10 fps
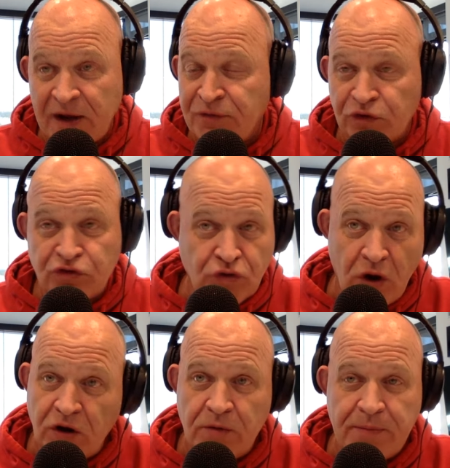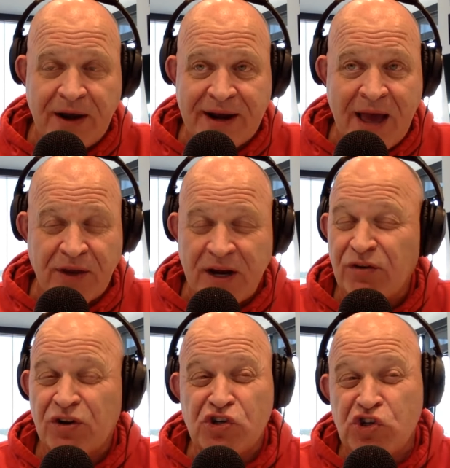and I feel stronger about it now than
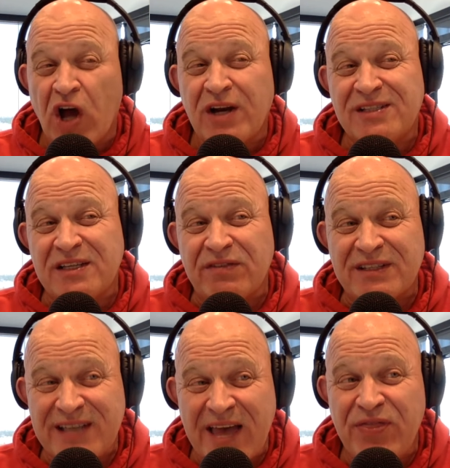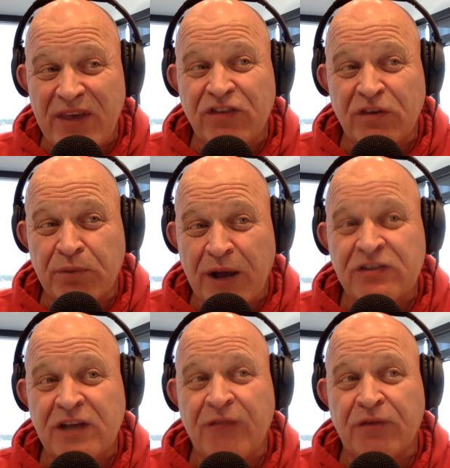ever, and Deshaun has even said things in
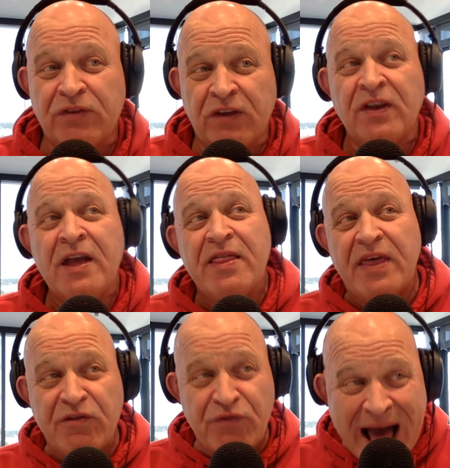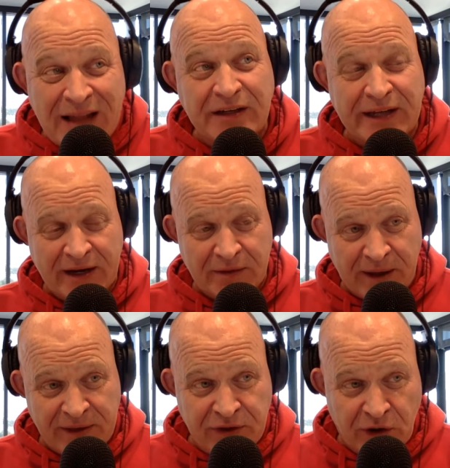press conferences that have validated
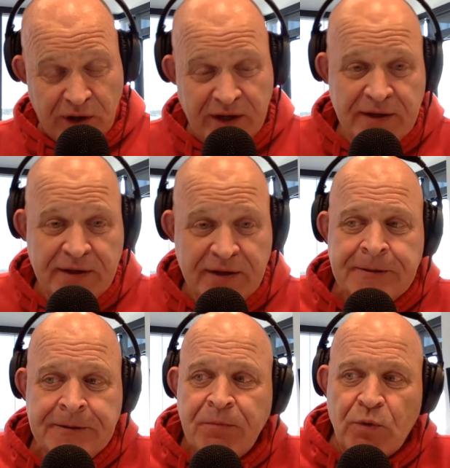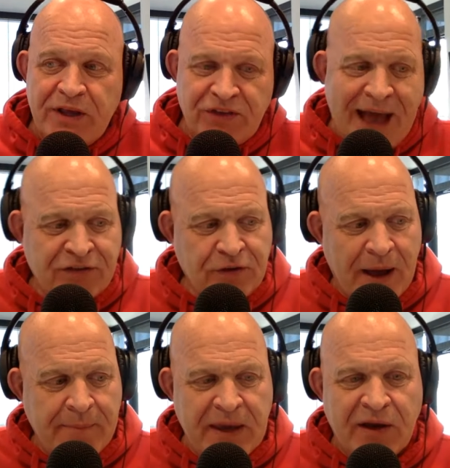my theory. When he's asked
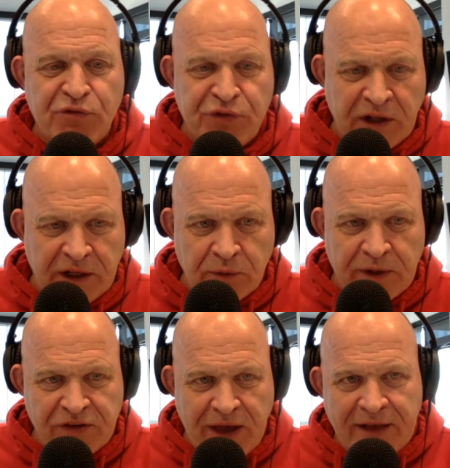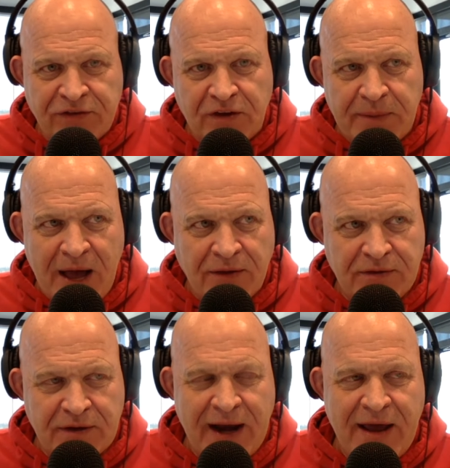about being a villain, when he's asked about
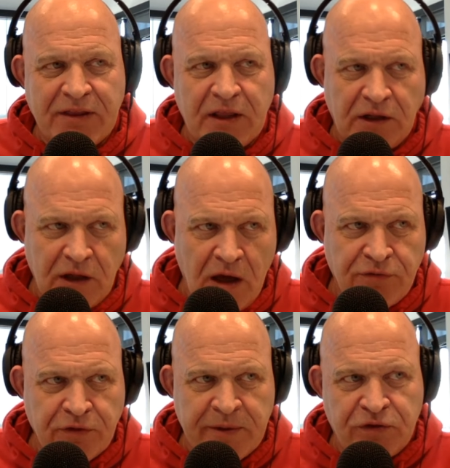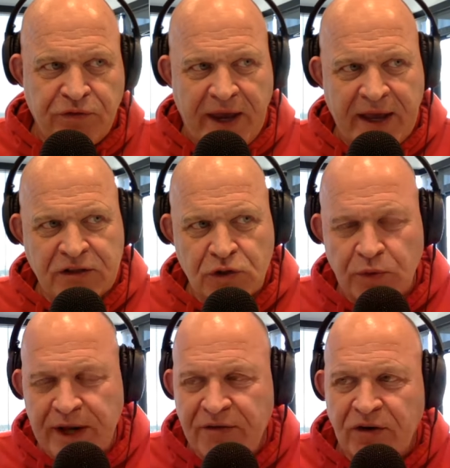not having the love from his fans or
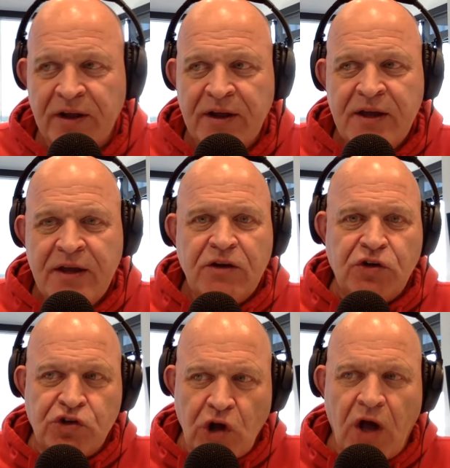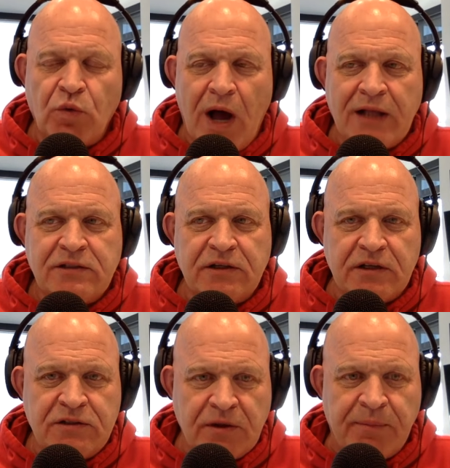whatever, Deshaun Watson
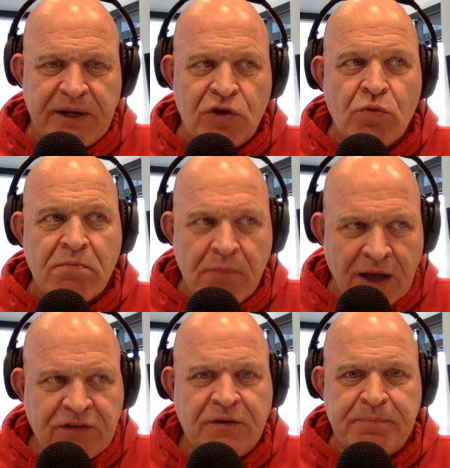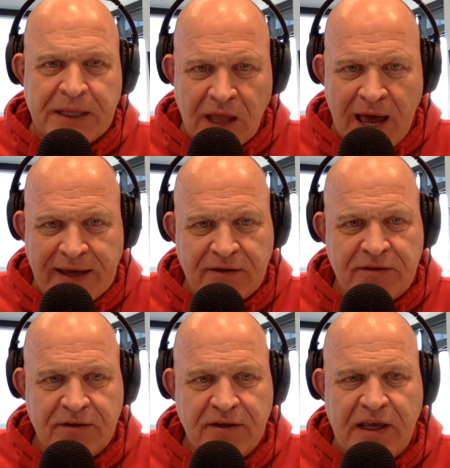is somebody who must be
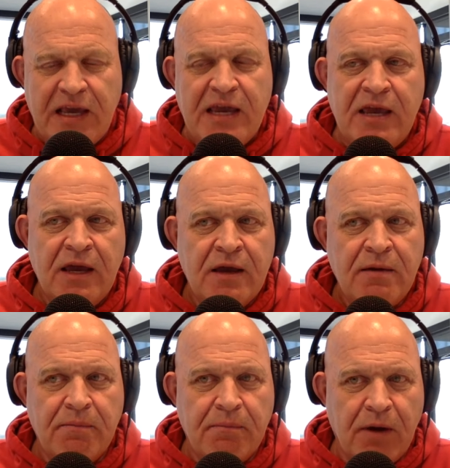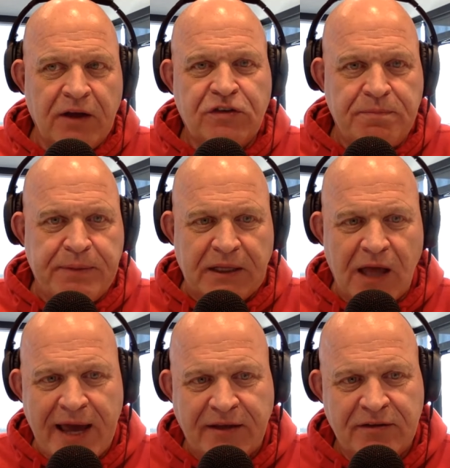liked. He must be
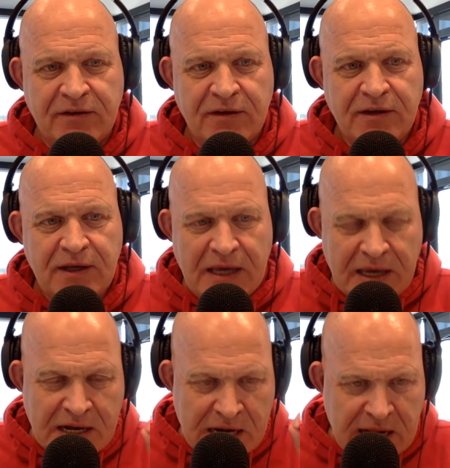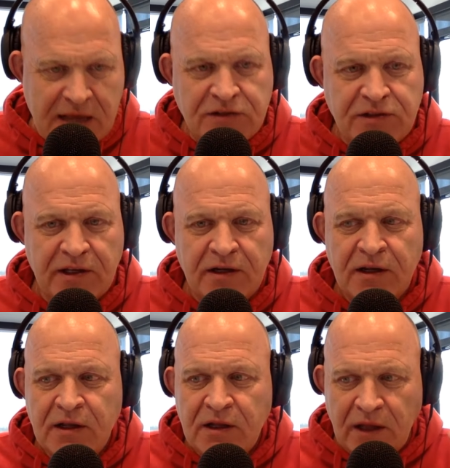liked. He needs it
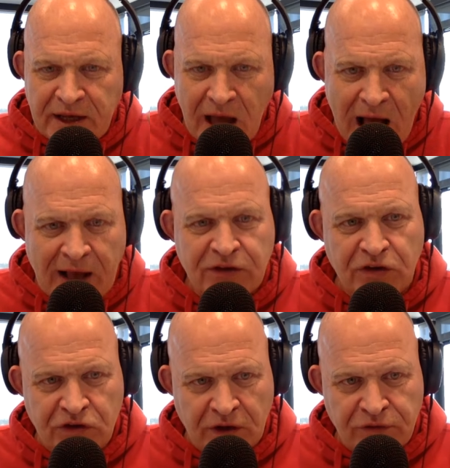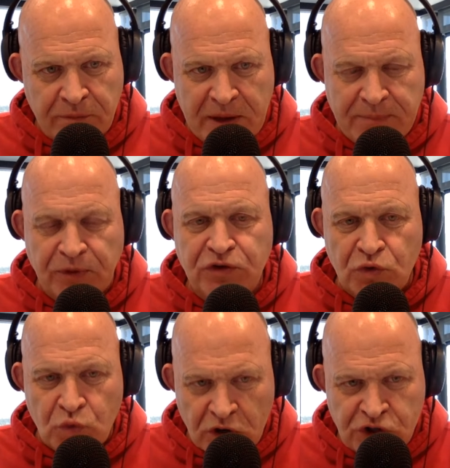like oxygen for people
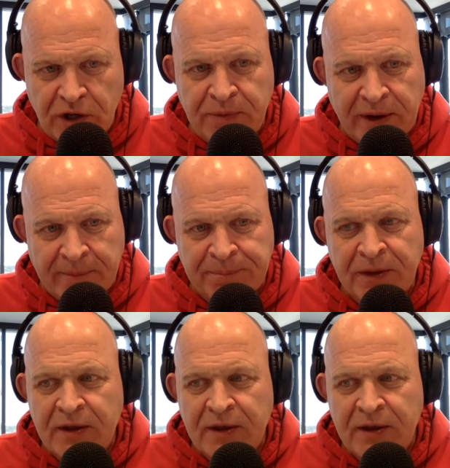to worship him.